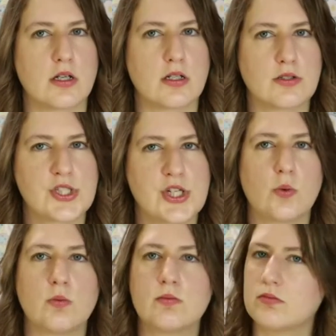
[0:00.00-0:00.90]

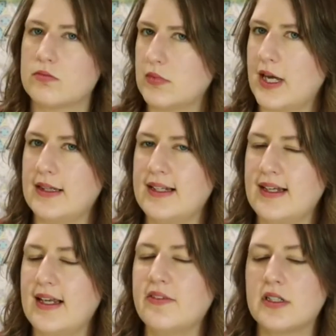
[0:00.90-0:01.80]
So
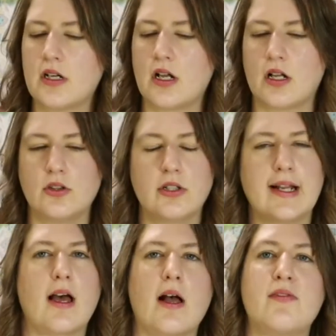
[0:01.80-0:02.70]
even
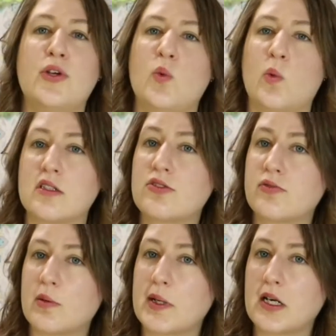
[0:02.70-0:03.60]
learning a few words
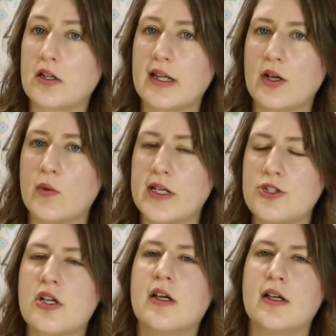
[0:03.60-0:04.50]
from another
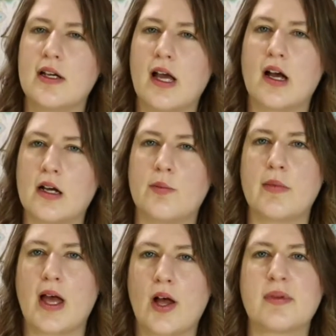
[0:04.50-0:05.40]
language
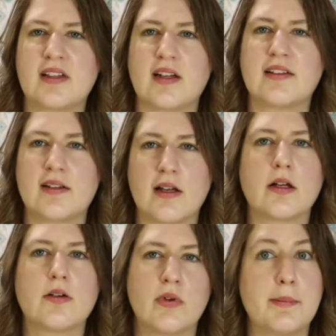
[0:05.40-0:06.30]
helps us
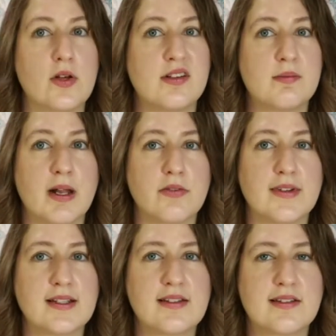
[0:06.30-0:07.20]
reap those
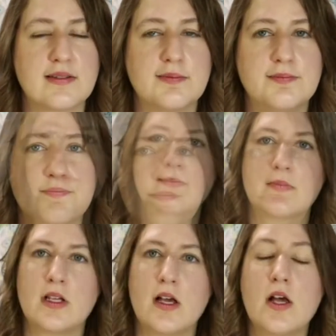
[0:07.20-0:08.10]
benefits.
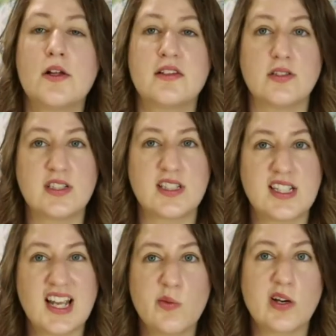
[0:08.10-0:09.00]
So
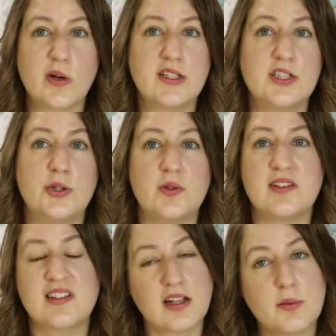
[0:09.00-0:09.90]
today we're going to
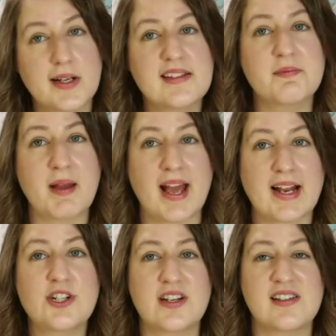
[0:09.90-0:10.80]
celebrate
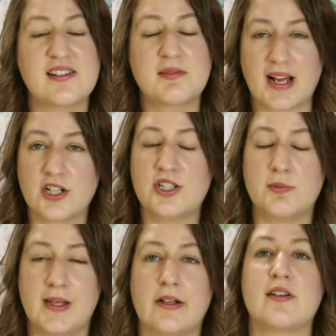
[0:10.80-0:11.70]
Spanish and Spanish
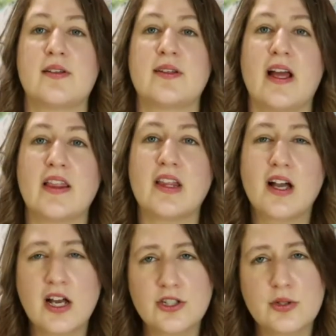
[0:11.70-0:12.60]
speakers and the
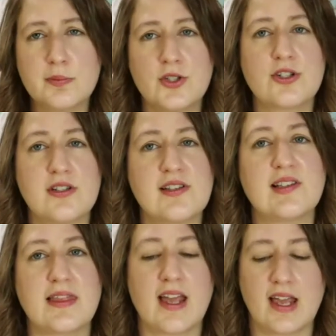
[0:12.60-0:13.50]
contributions
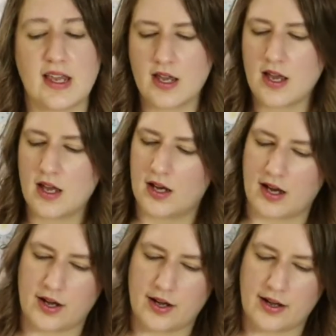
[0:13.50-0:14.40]
that they
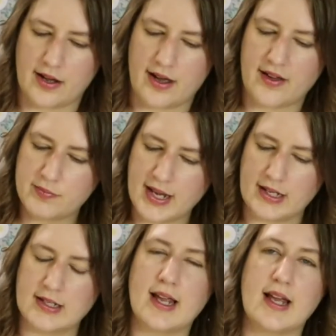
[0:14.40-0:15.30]
have
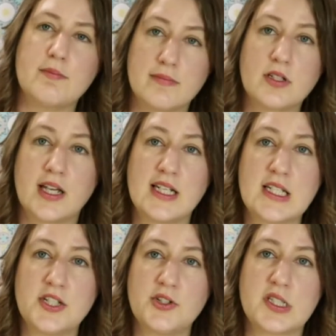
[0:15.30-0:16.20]
made and
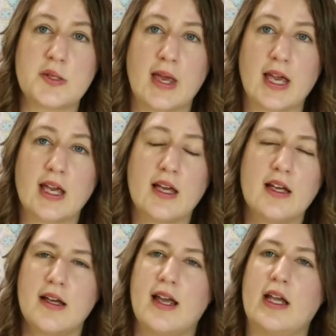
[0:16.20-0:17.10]
continue to make,
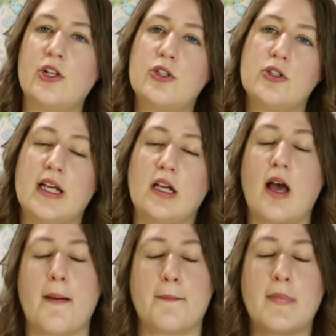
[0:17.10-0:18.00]
including
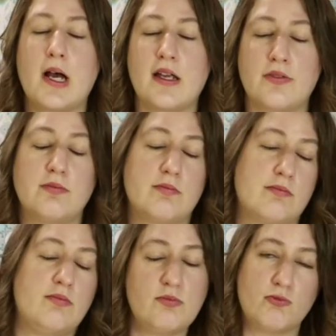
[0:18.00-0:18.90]
my
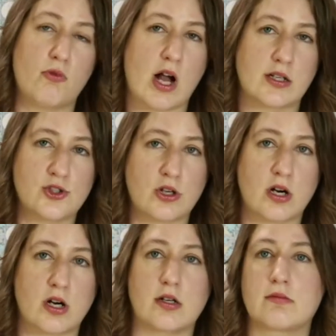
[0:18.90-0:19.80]
rock
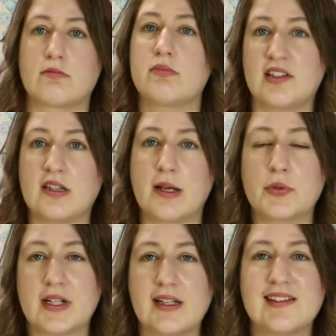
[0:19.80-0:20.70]
star
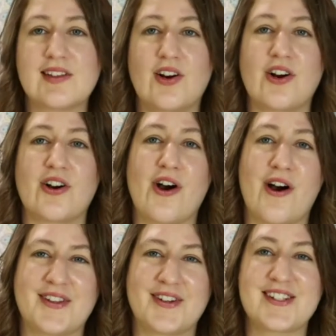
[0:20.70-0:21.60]
celebrities, our
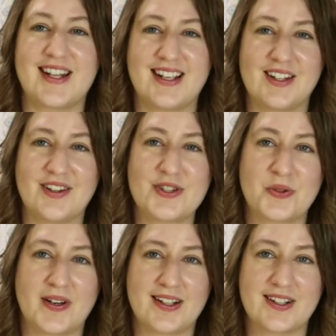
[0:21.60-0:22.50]
authors and
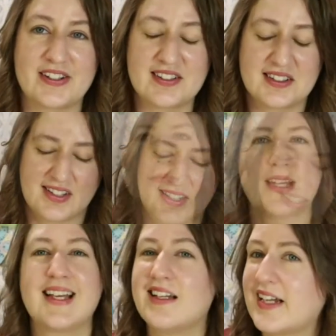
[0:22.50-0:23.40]
illustrators.
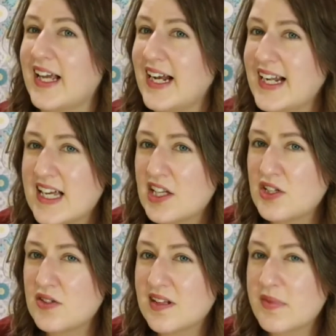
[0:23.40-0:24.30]
Can I tell you
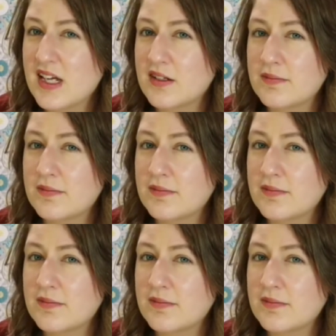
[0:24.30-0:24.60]
something?